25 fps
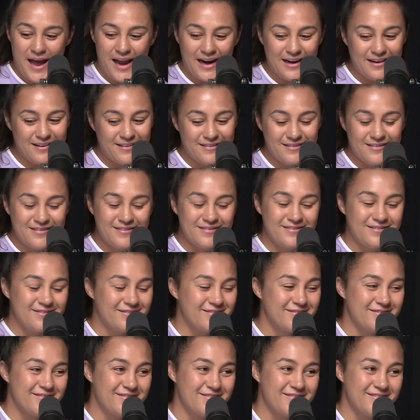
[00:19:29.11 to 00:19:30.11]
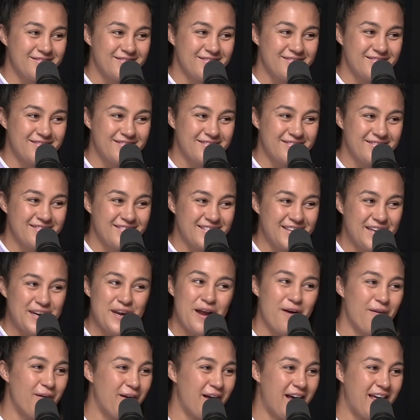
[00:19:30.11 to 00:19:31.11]
but
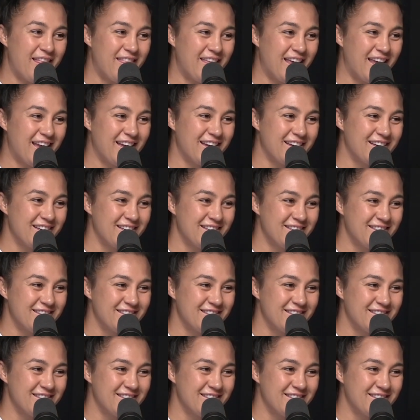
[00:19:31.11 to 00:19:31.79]
you know what I think?